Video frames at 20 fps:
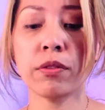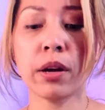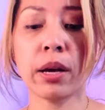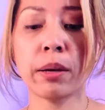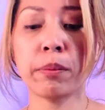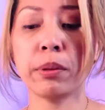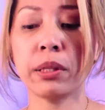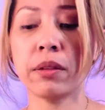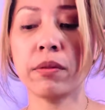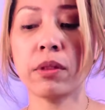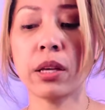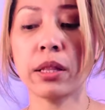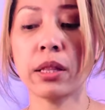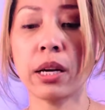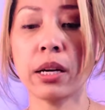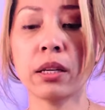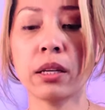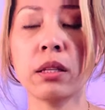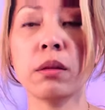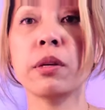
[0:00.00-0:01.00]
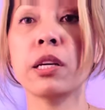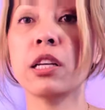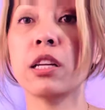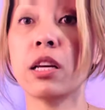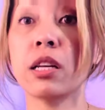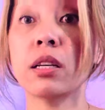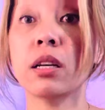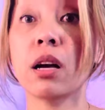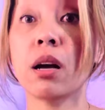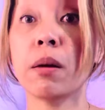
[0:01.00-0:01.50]
I believe that that could be an
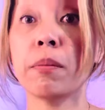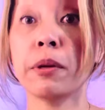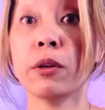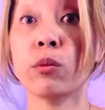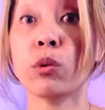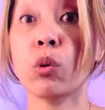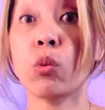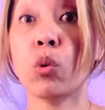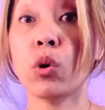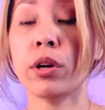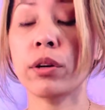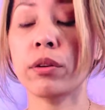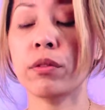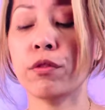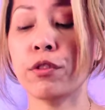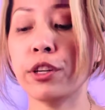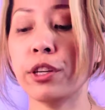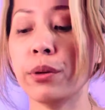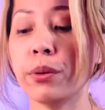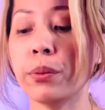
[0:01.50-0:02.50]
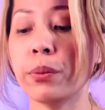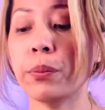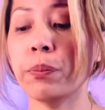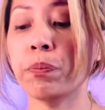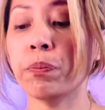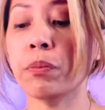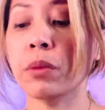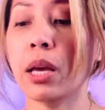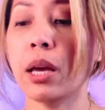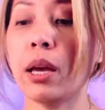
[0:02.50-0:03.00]
incoming reward for you.
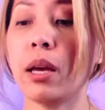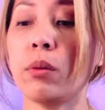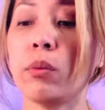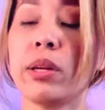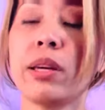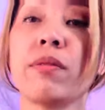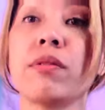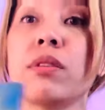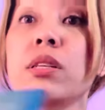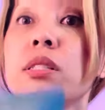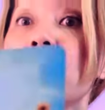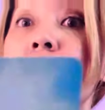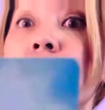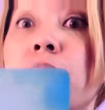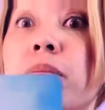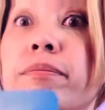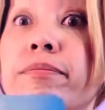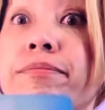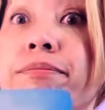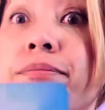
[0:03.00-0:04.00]
And we have the sun.